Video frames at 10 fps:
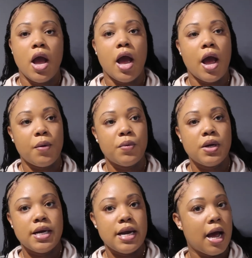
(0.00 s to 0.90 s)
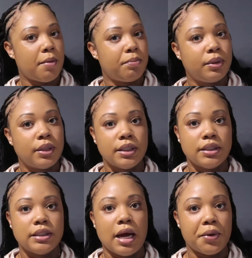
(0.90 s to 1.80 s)
I will not
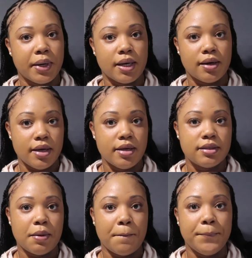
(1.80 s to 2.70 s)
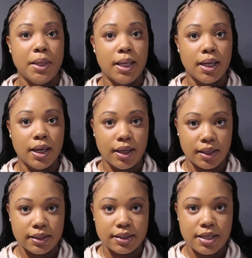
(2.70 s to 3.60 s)
put direct links
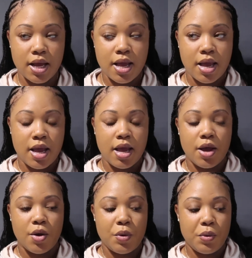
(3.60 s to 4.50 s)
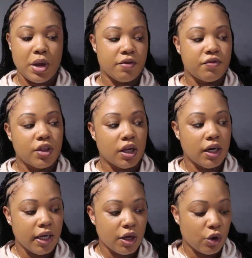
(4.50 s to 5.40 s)
because if the
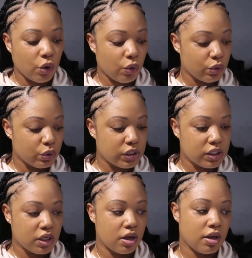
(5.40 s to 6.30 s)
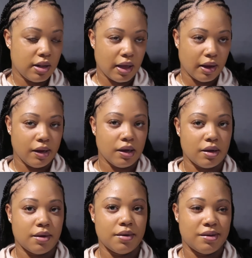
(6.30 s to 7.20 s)
link goes
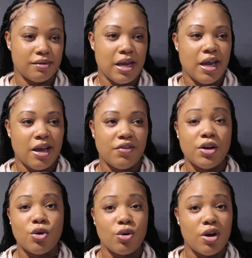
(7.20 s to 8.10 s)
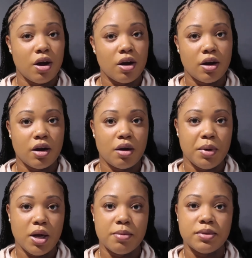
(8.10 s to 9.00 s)
like, if it no longer
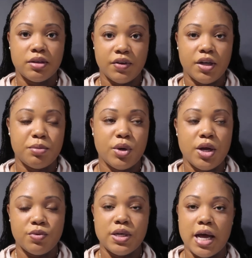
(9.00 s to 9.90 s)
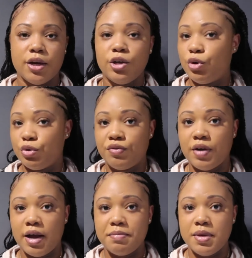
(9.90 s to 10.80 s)
becomes available, it will not
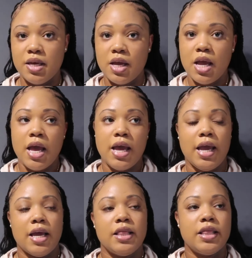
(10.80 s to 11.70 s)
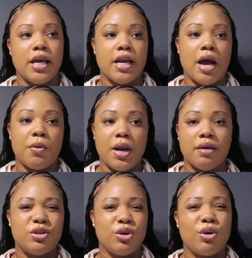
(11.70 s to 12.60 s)
notify me, and then I would
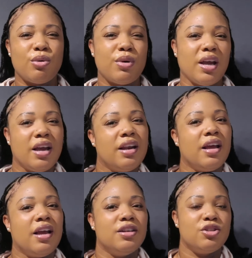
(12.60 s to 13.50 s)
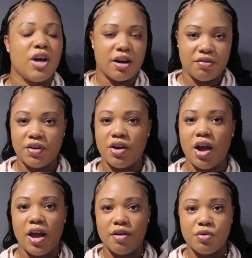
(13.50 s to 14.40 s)
have to go in and try to figure
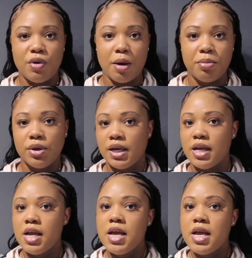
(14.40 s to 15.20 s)
out everywhere I put it